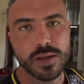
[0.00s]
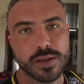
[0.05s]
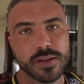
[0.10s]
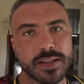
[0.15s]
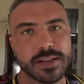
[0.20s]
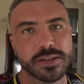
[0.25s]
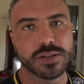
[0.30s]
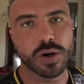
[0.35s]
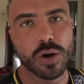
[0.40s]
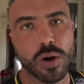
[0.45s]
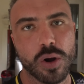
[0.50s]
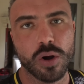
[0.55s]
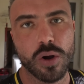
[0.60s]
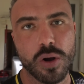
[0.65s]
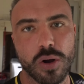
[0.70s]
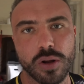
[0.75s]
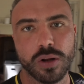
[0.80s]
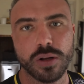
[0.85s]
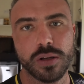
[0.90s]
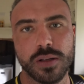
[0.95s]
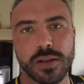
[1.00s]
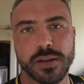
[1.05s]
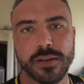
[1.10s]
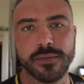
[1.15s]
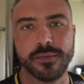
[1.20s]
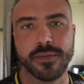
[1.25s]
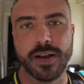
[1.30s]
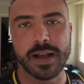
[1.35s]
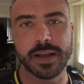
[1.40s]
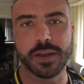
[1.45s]
these are all
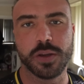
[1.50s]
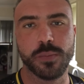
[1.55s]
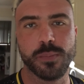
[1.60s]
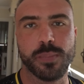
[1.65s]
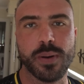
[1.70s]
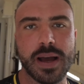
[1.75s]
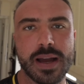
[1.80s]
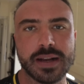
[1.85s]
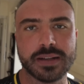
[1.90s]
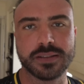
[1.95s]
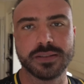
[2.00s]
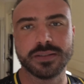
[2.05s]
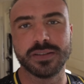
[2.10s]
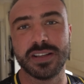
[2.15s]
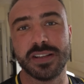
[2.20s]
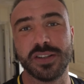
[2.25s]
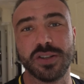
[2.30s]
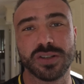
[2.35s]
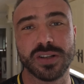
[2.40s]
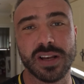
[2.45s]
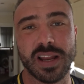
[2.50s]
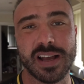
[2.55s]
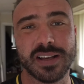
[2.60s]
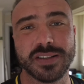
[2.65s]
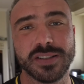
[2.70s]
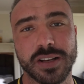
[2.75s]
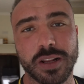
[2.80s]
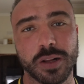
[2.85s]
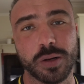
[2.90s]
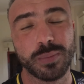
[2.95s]
vacuum packed. They just
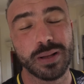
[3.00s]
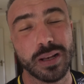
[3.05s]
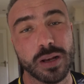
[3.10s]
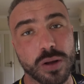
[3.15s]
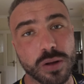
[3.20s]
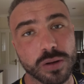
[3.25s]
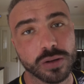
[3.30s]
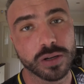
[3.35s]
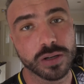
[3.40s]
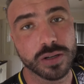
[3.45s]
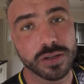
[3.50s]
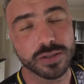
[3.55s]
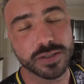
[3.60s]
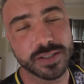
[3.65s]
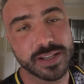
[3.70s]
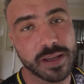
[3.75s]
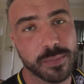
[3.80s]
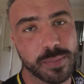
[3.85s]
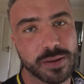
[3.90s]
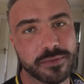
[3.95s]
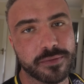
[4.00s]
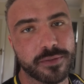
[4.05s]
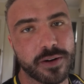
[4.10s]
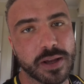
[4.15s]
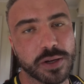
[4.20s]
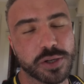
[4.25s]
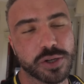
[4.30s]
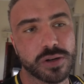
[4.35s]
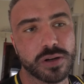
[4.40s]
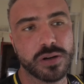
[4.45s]
last a little bit longer, stay a bit
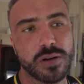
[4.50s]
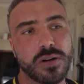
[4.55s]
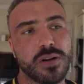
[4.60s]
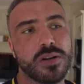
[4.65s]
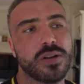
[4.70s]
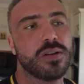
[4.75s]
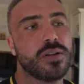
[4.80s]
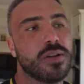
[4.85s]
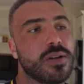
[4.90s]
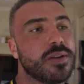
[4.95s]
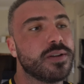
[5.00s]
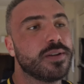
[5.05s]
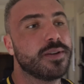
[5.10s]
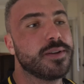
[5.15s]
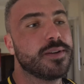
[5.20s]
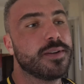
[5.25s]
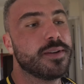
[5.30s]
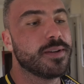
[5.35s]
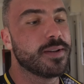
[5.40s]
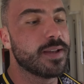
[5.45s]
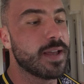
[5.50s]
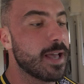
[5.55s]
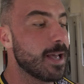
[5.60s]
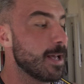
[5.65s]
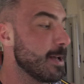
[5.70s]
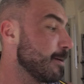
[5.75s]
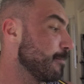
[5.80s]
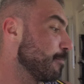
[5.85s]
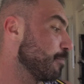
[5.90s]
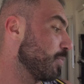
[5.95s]
fresher.
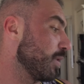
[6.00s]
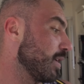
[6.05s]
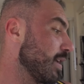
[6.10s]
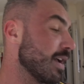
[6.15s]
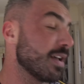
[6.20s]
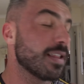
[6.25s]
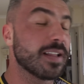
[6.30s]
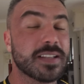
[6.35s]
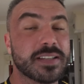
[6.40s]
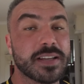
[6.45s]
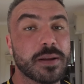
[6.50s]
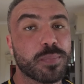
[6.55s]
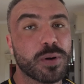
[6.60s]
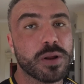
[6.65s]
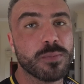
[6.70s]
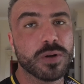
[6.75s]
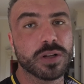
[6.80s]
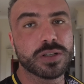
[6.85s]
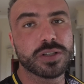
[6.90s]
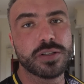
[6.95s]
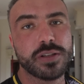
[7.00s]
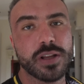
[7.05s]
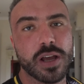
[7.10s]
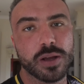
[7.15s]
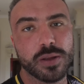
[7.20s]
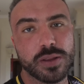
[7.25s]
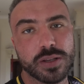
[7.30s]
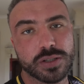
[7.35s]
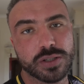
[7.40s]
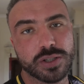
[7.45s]
But yeah, that's it pretty much.
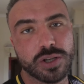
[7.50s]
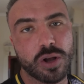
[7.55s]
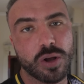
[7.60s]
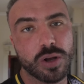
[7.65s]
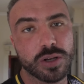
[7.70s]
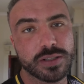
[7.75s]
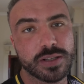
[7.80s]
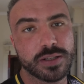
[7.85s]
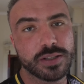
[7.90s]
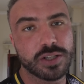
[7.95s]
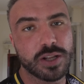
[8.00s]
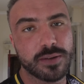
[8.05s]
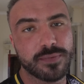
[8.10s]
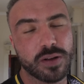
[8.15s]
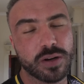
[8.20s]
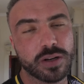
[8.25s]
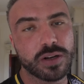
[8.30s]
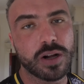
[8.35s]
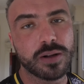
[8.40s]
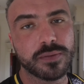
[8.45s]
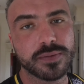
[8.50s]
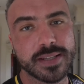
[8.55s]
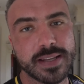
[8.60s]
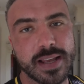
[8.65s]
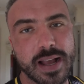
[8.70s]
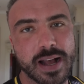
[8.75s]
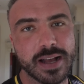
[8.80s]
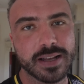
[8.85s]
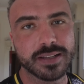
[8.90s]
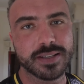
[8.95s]
Now, the sauce and stuff on it obviously
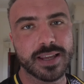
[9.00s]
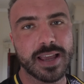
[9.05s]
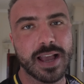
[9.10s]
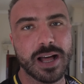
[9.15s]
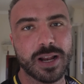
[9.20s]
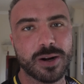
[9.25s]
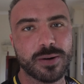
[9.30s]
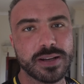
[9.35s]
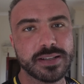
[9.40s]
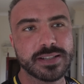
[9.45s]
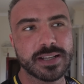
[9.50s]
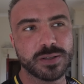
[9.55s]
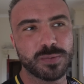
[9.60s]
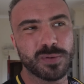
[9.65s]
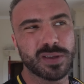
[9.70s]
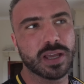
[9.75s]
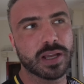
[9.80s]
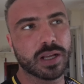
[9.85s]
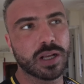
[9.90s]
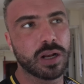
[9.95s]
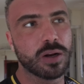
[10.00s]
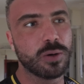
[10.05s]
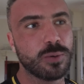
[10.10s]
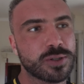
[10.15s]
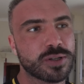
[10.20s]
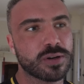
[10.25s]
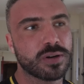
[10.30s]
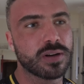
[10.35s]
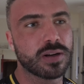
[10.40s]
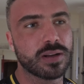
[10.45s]
has calories. As we get
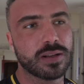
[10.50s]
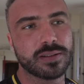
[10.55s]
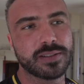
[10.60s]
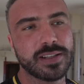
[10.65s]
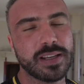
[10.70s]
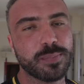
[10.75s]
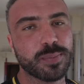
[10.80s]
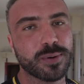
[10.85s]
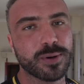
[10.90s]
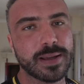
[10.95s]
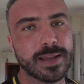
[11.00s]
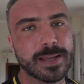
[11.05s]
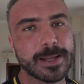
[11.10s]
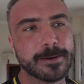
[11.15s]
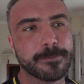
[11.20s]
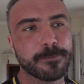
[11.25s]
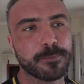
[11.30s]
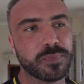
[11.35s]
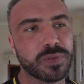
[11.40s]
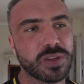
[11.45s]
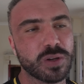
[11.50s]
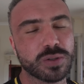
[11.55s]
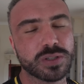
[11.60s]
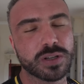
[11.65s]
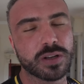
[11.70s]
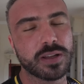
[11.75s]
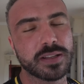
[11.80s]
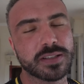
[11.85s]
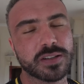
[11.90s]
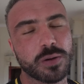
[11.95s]
closer, deeper in,
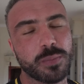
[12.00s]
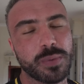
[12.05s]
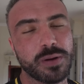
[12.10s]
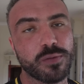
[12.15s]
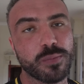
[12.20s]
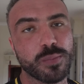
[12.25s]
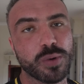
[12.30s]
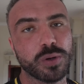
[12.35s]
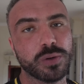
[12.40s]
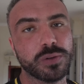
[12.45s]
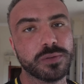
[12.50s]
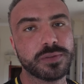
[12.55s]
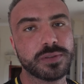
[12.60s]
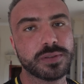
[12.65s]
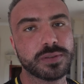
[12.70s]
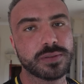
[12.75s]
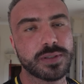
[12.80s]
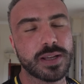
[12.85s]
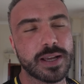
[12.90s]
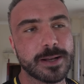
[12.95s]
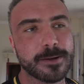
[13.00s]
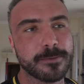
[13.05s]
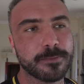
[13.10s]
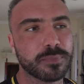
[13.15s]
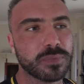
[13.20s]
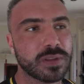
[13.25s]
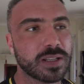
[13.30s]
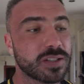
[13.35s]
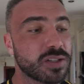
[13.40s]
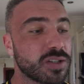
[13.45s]
it's going to be removed.
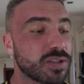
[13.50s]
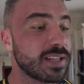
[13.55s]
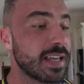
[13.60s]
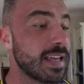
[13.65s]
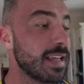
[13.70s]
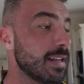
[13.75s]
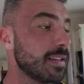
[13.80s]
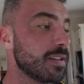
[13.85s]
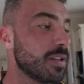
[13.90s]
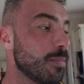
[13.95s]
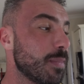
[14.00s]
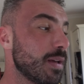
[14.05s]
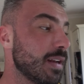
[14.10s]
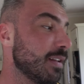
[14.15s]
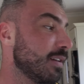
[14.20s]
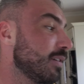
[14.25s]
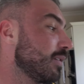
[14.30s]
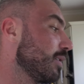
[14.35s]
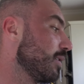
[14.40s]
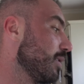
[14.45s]
That's just in at the minute